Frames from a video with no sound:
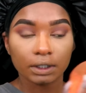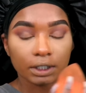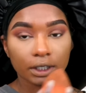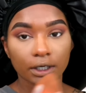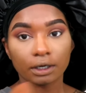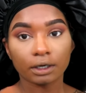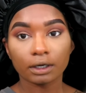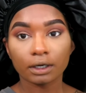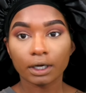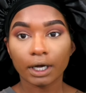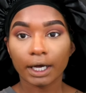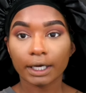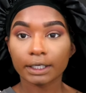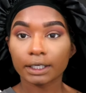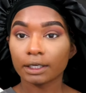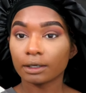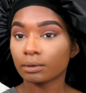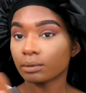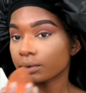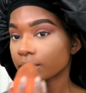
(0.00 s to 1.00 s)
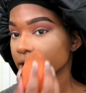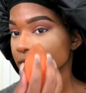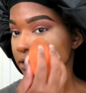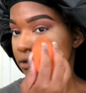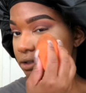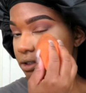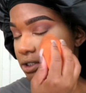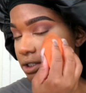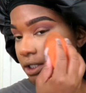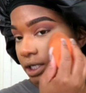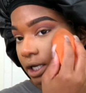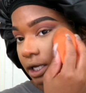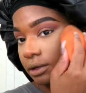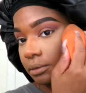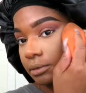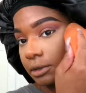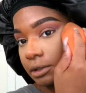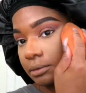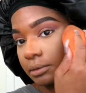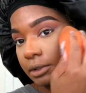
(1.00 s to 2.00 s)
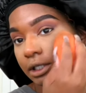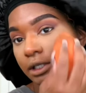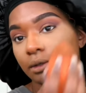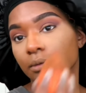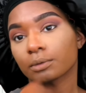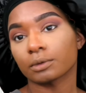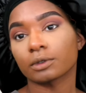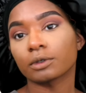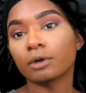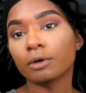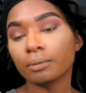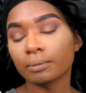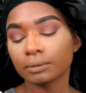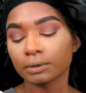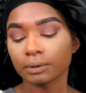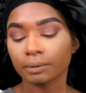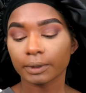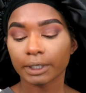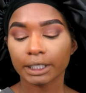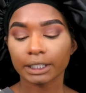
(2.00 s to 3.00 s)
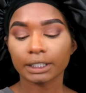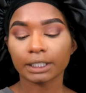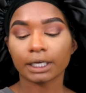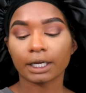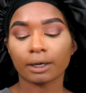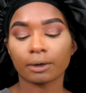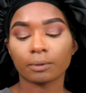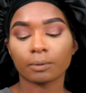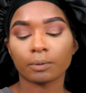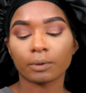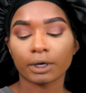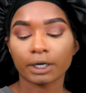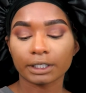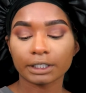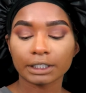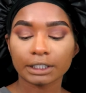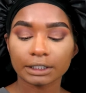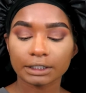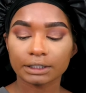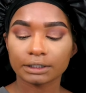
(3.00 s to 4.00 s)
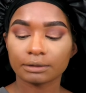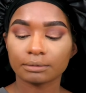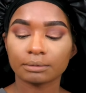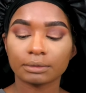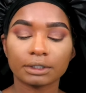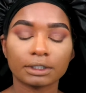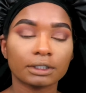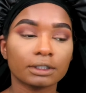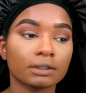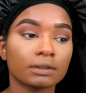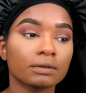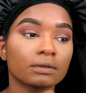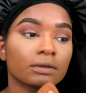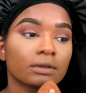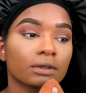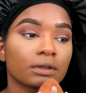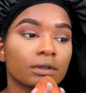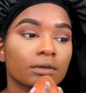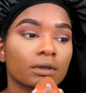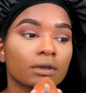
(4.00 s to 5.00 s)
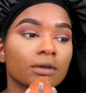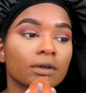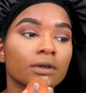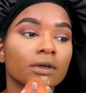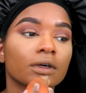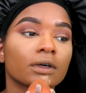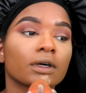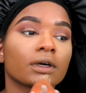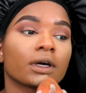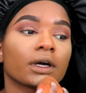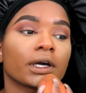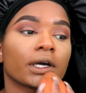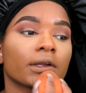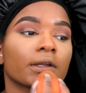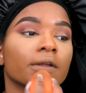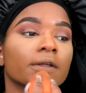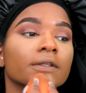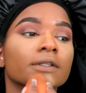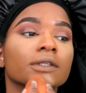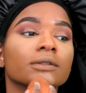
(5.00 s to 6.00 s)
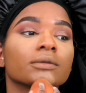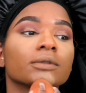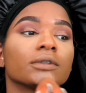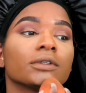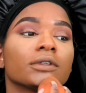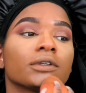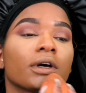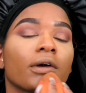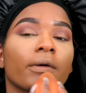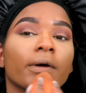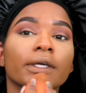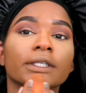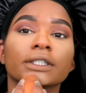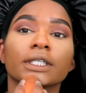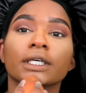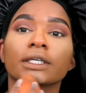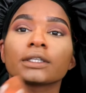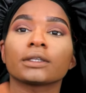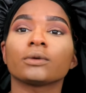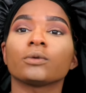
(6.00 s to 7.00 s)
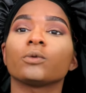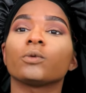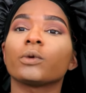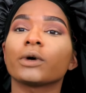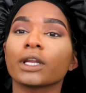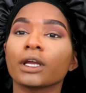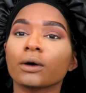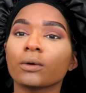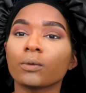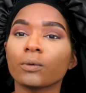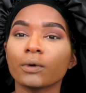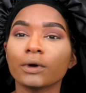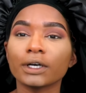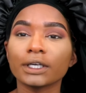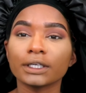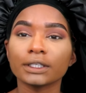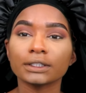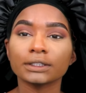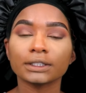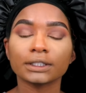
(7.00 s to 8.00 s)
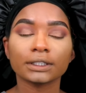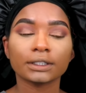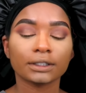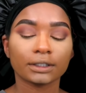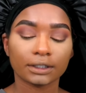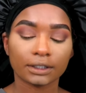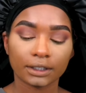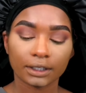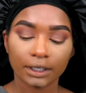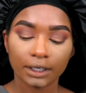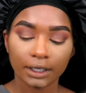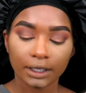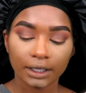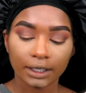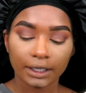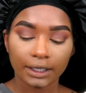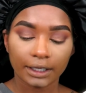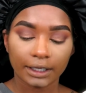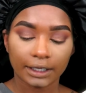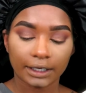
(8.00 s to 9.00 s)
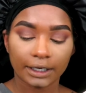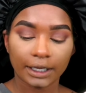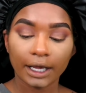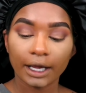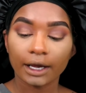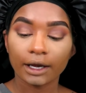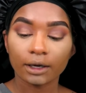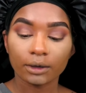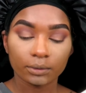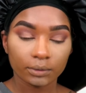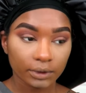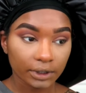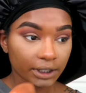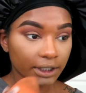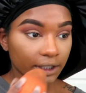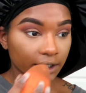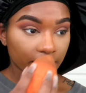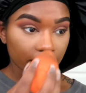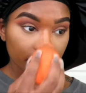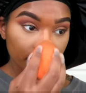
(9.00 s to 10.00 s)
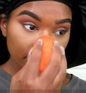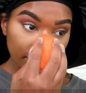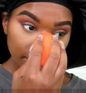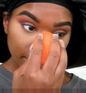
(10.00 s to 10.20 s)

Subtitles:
So I can't wait to have my makeup room the way that I want it to be. I just don't know exactly what I want and how I want it.